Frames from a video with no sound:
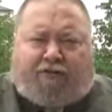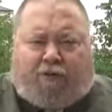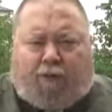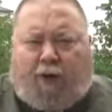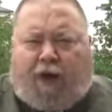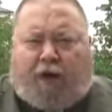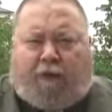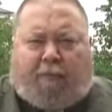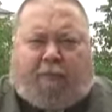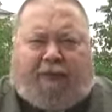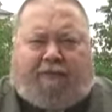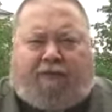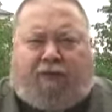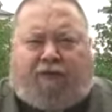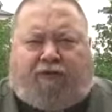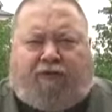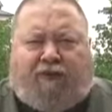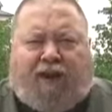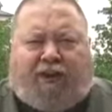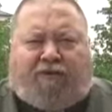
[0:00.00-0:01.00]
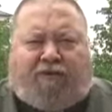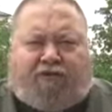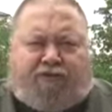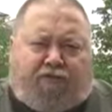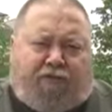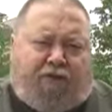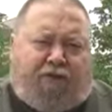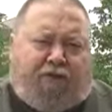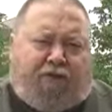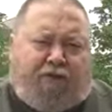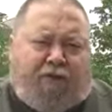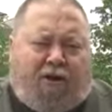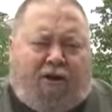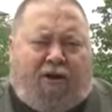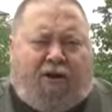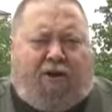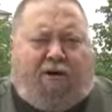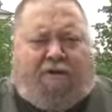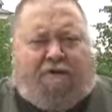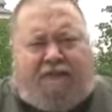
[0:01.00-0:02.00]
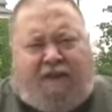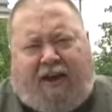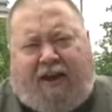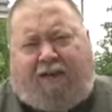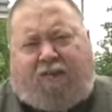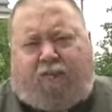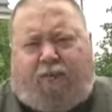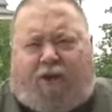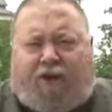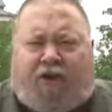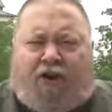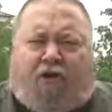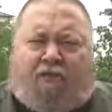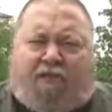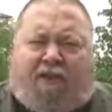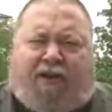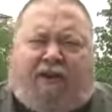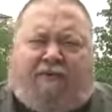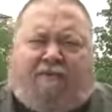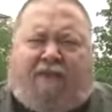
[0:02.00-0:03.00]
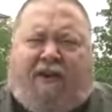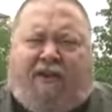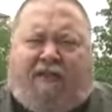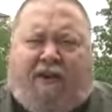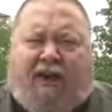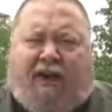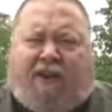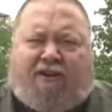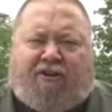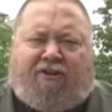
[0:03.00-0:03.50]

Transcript: for why you believe those facts are true, faith, well, you don't really defend that.